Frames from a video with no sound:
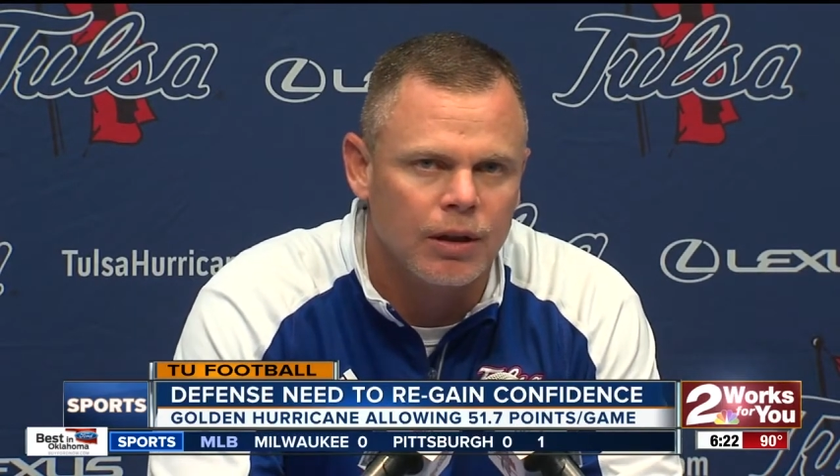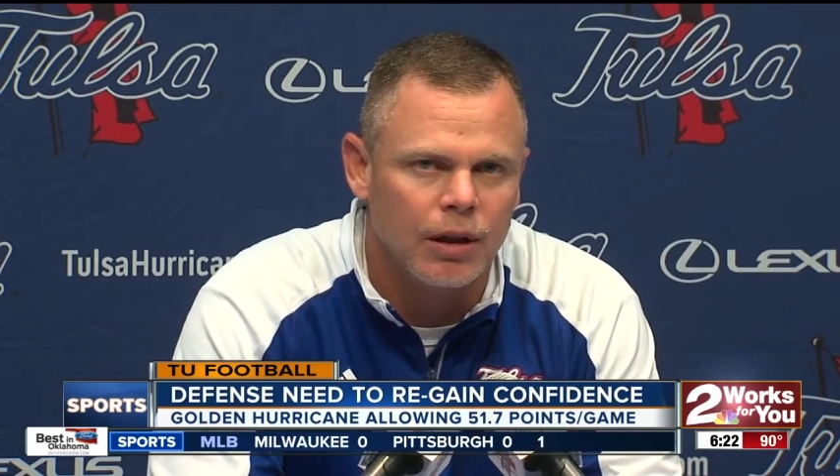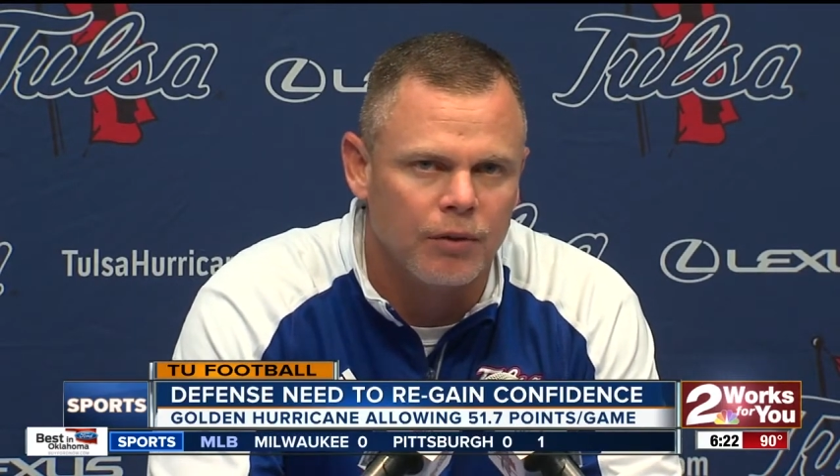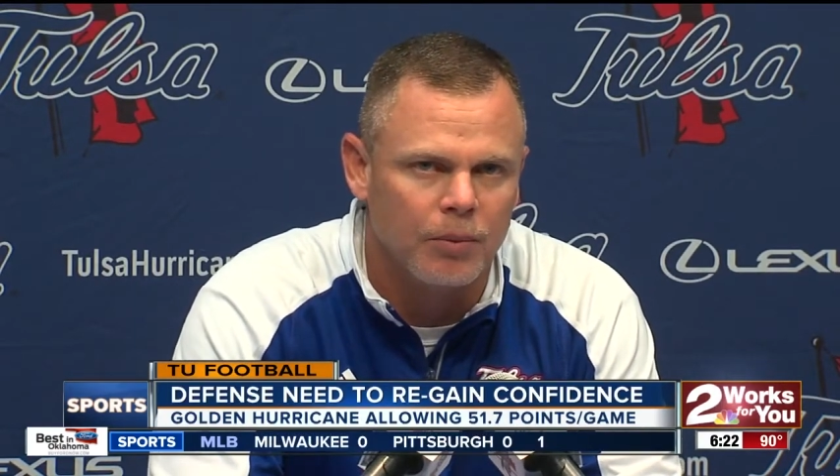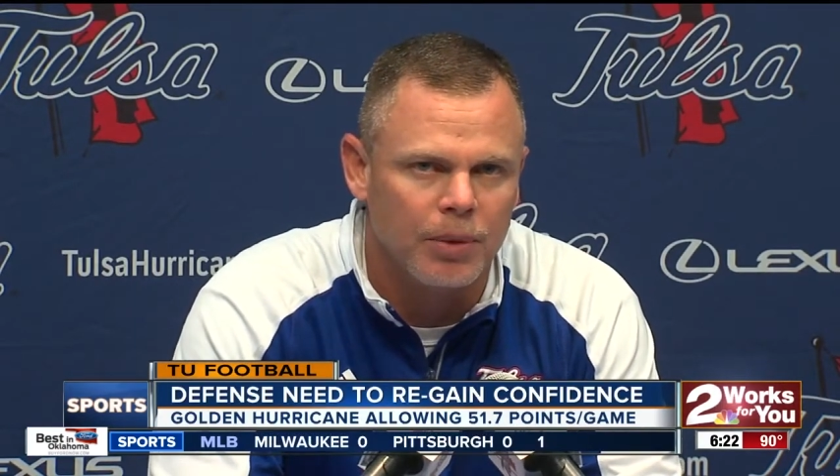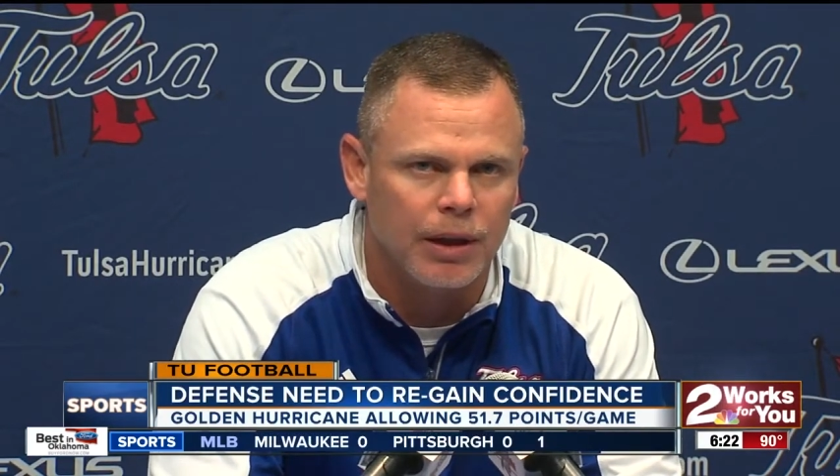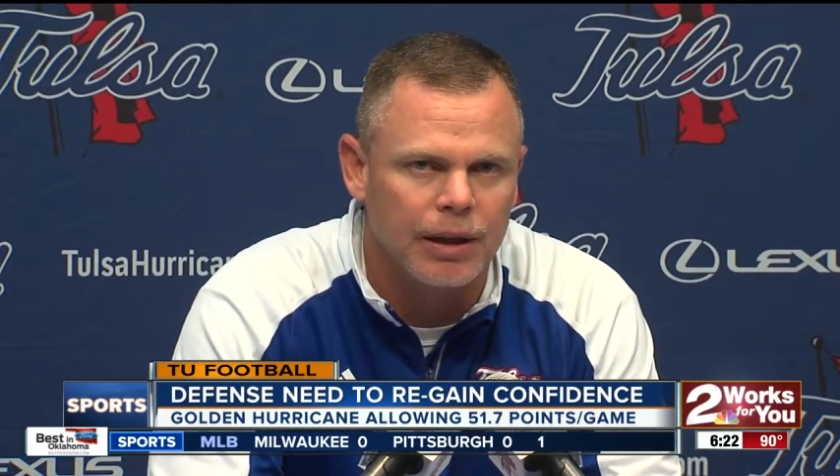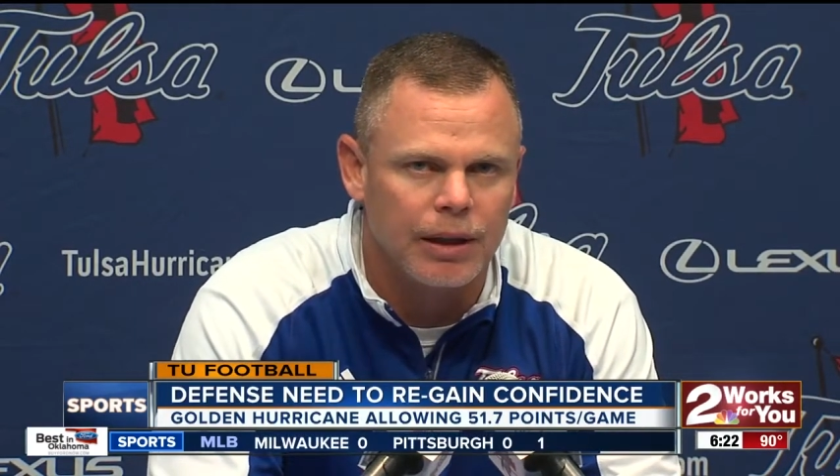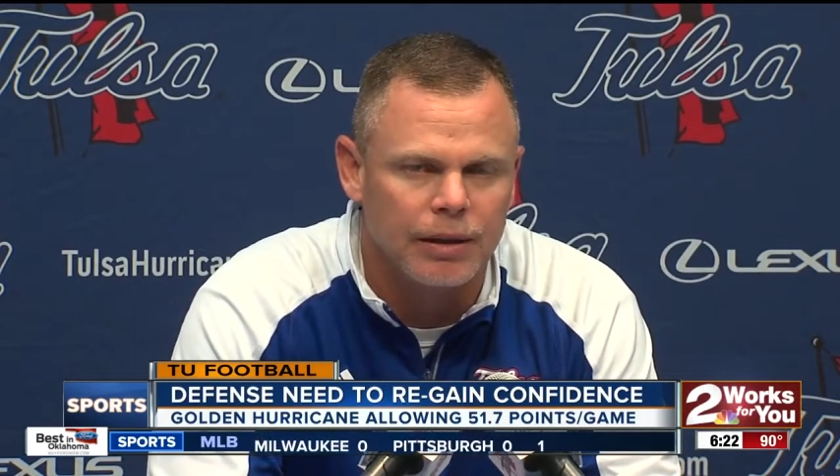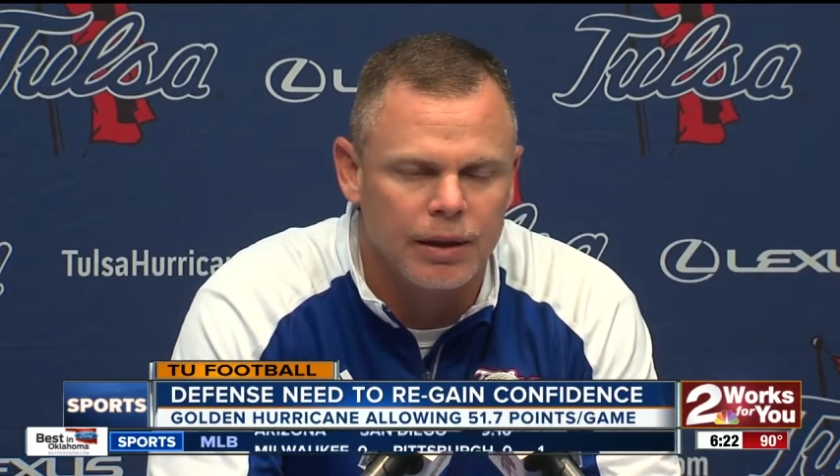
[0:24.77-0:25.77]
of
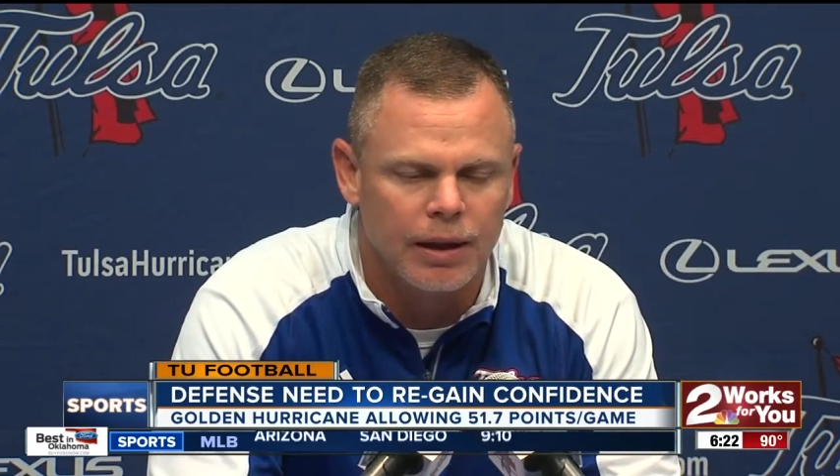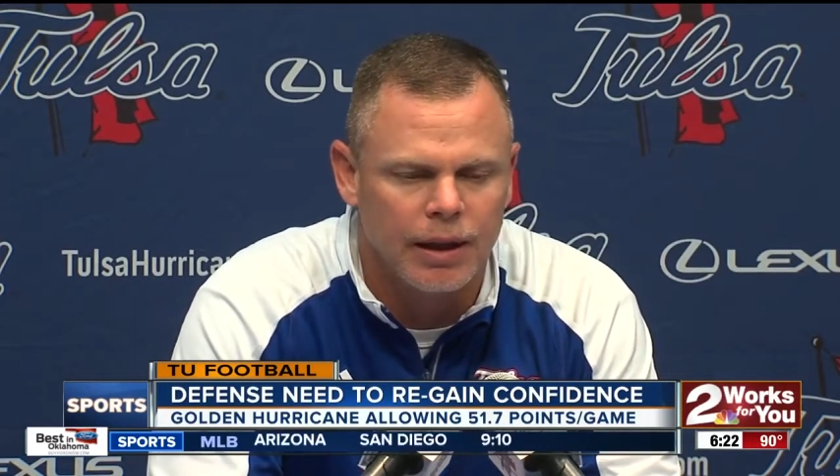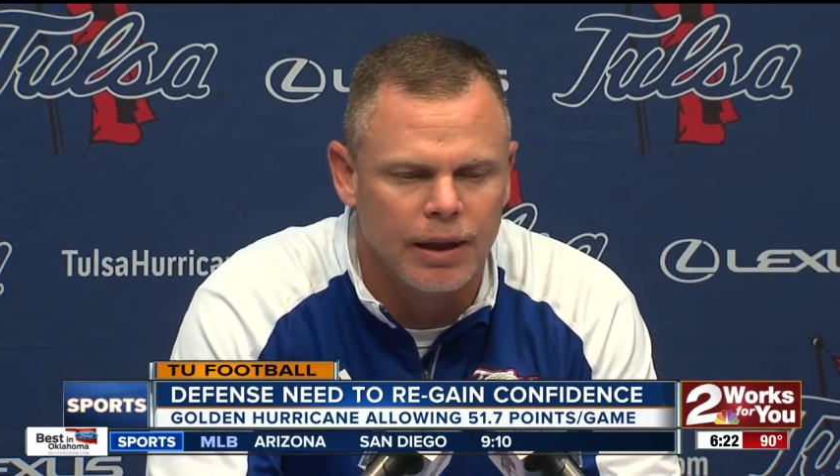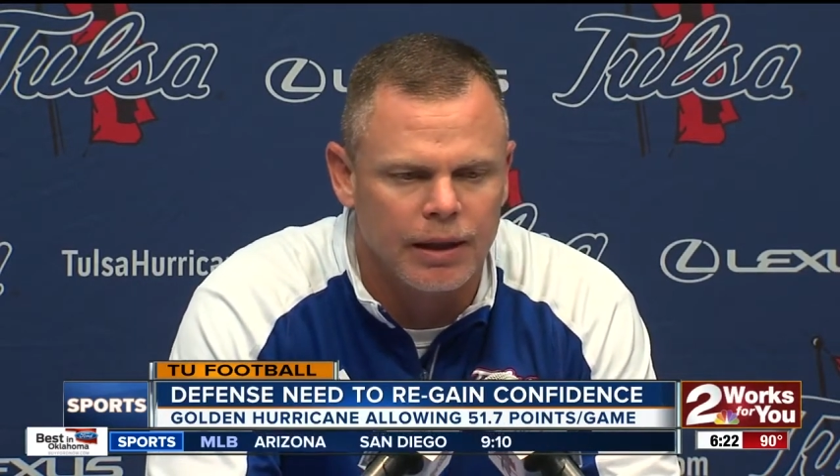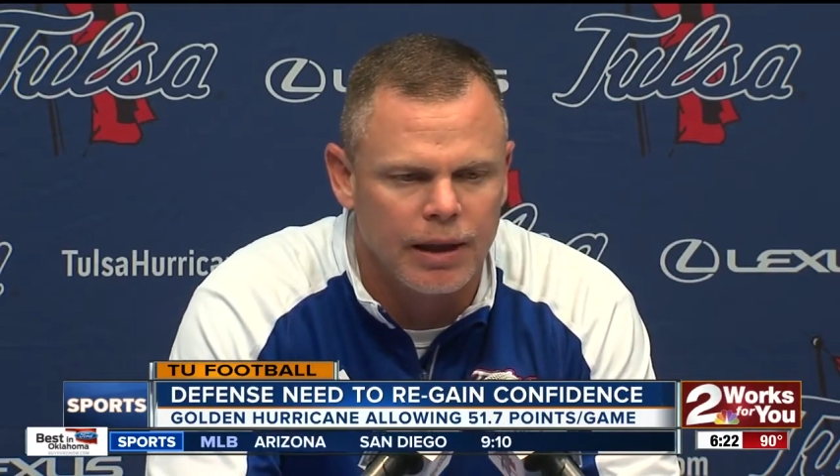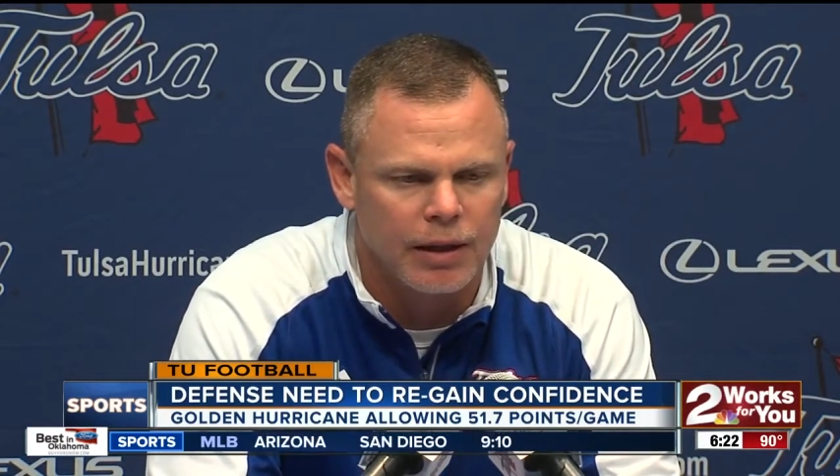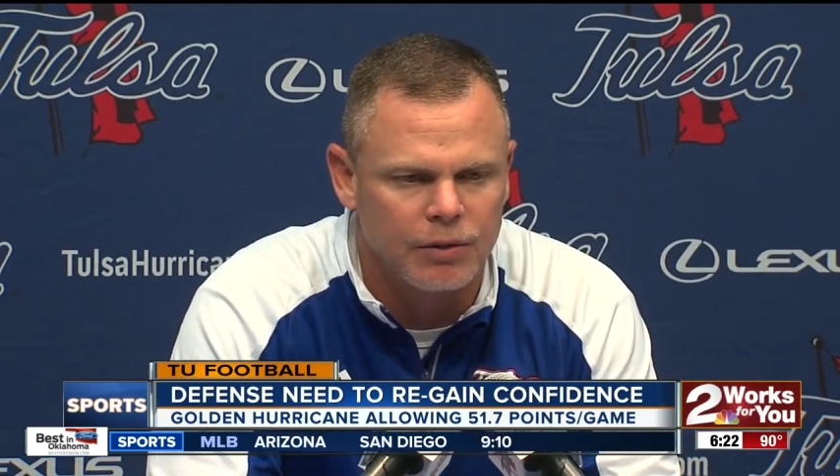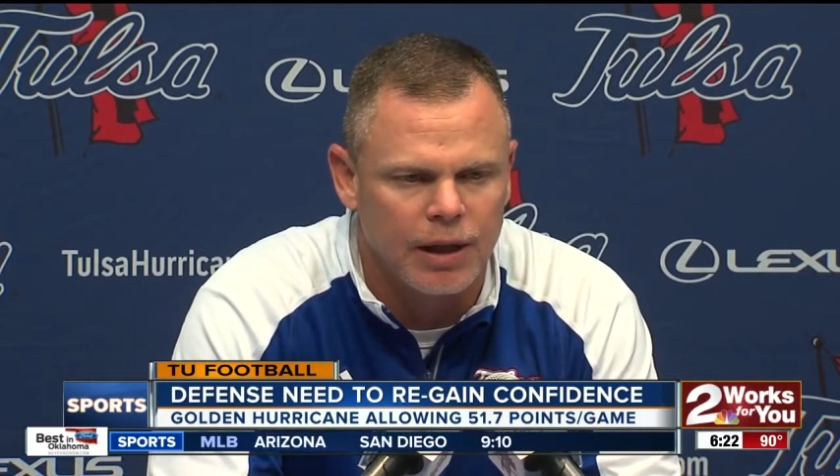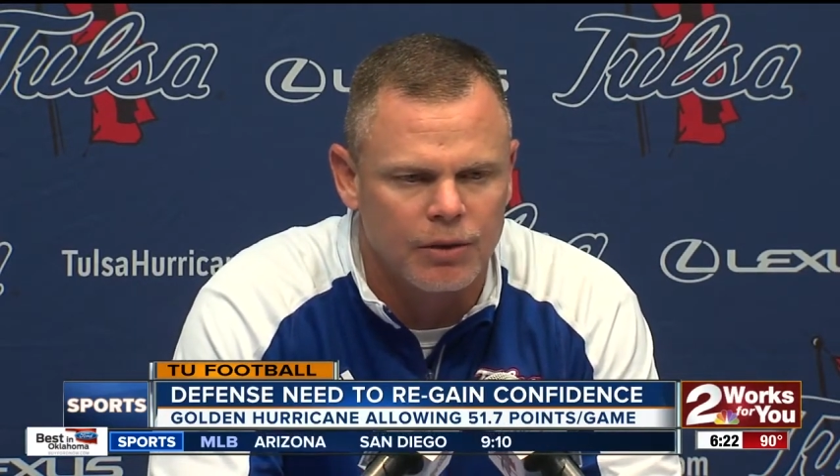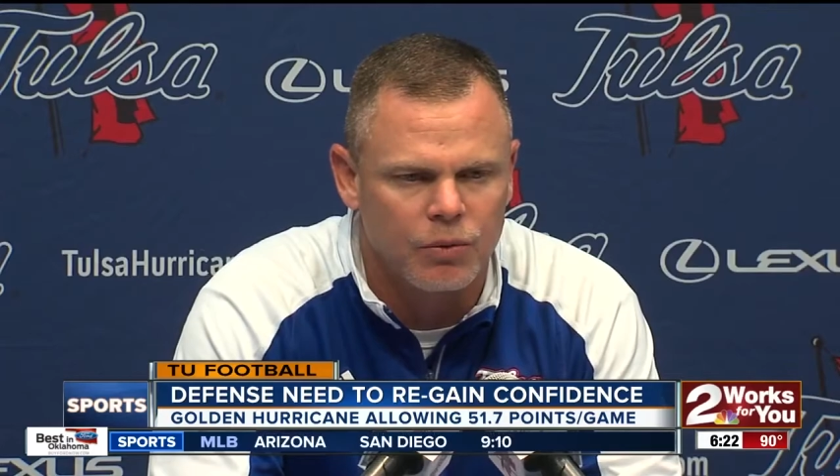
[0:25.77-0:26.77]
ability, and, and,
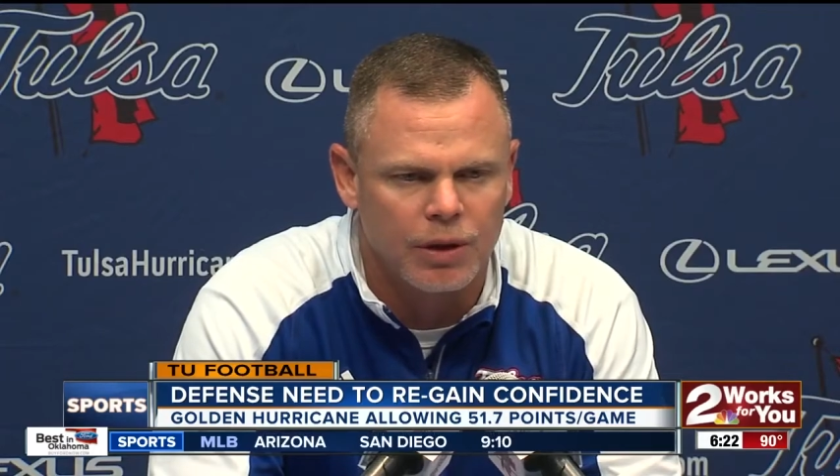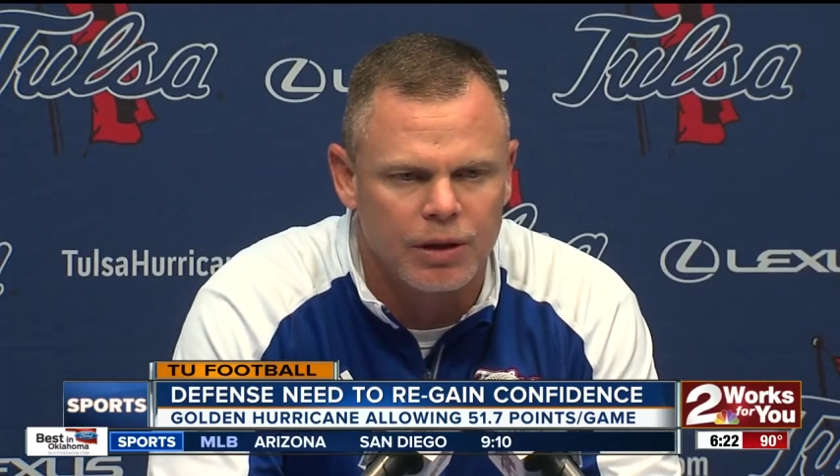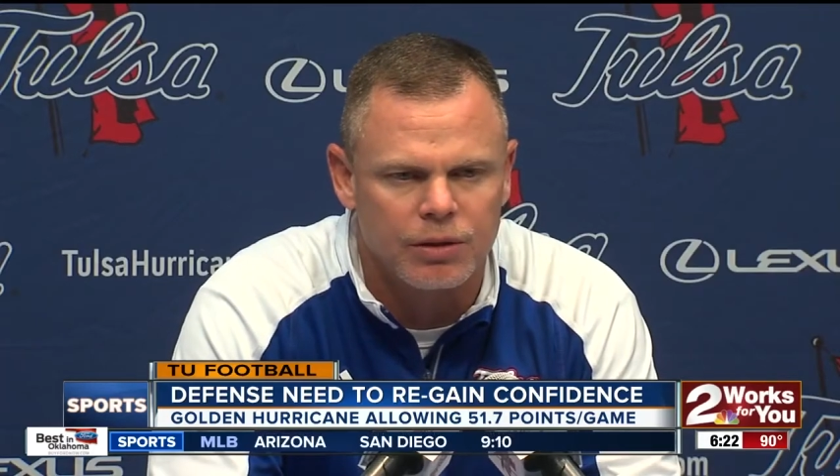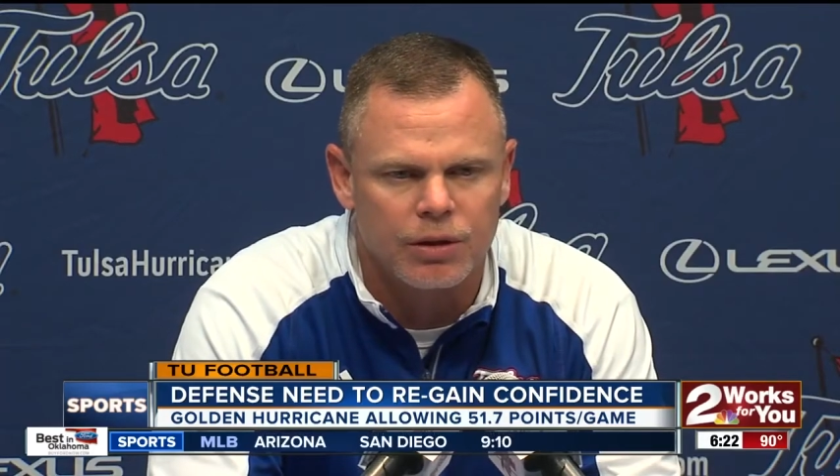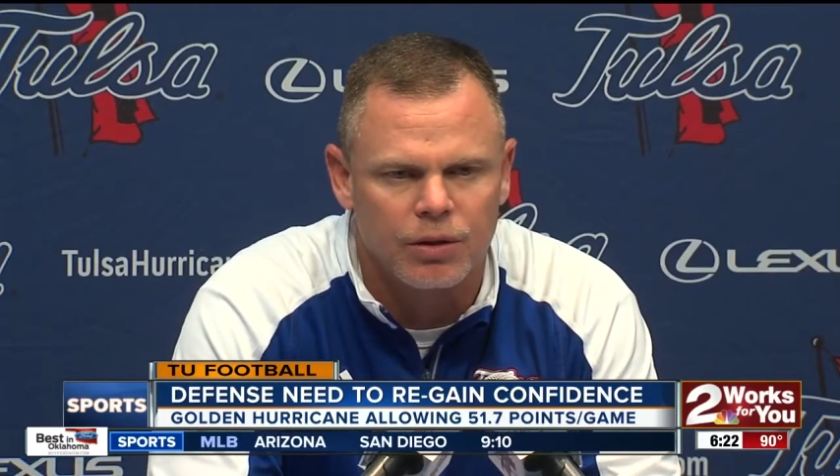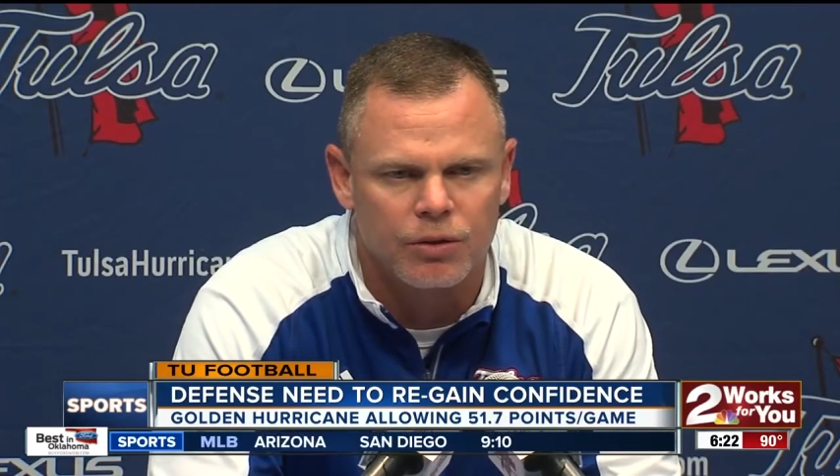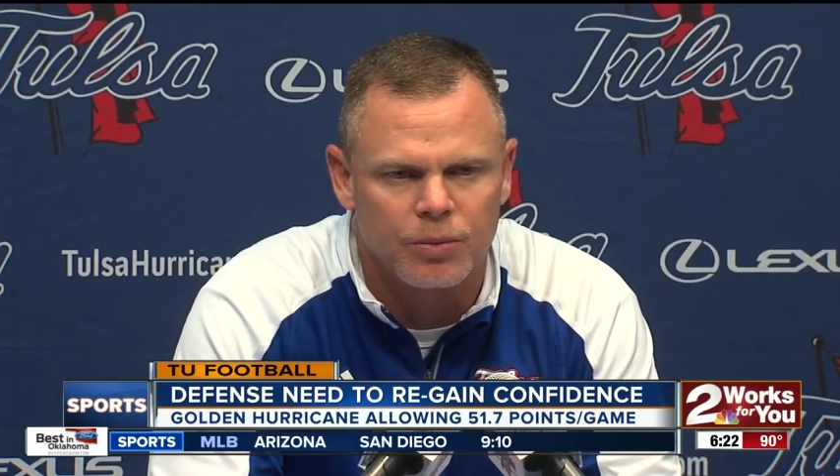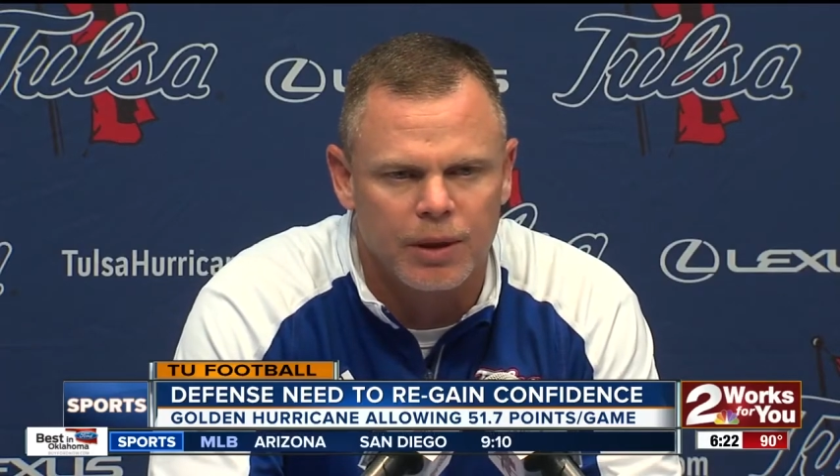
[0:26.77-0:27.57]
that, that's what concerns